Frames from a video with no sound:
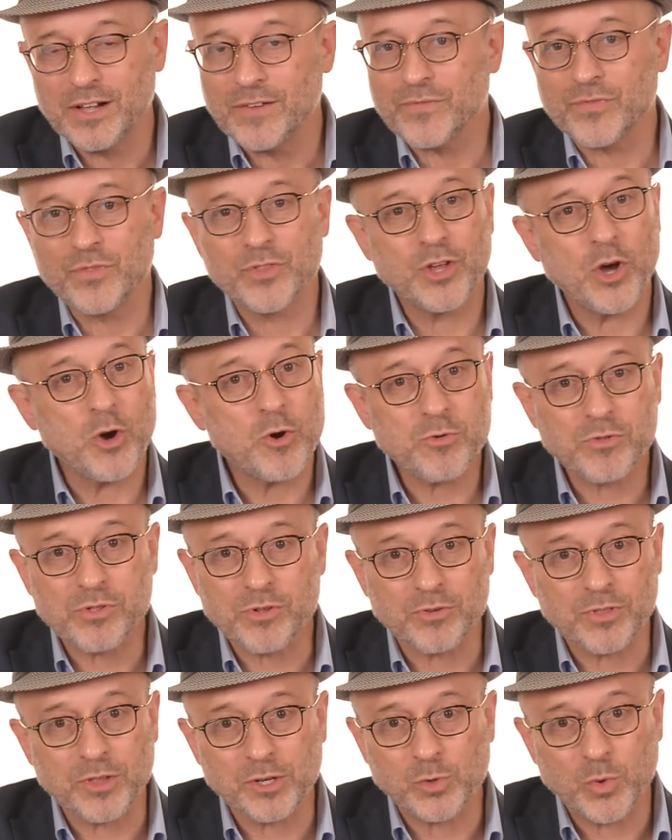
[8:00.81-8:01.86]
Those are
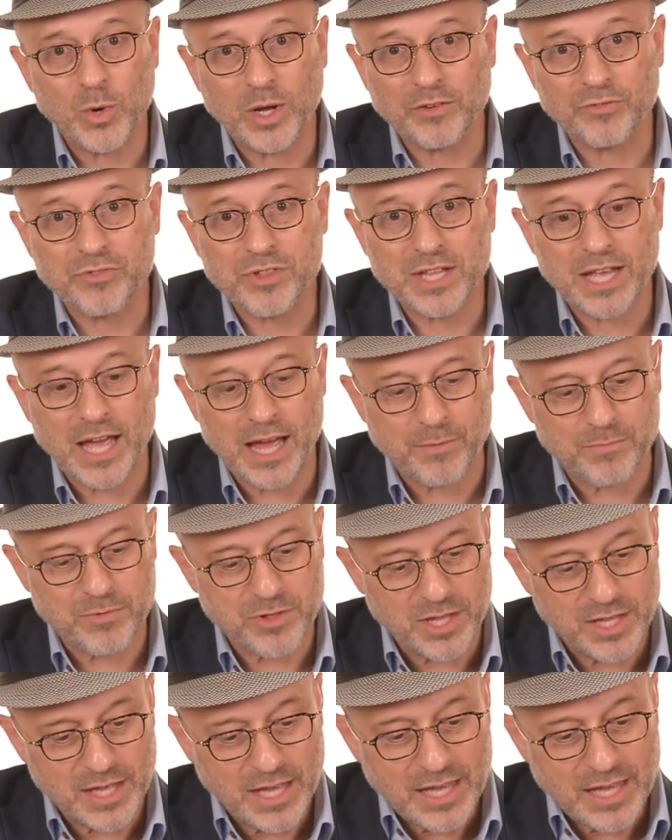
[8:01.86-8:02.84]
the 12 steps.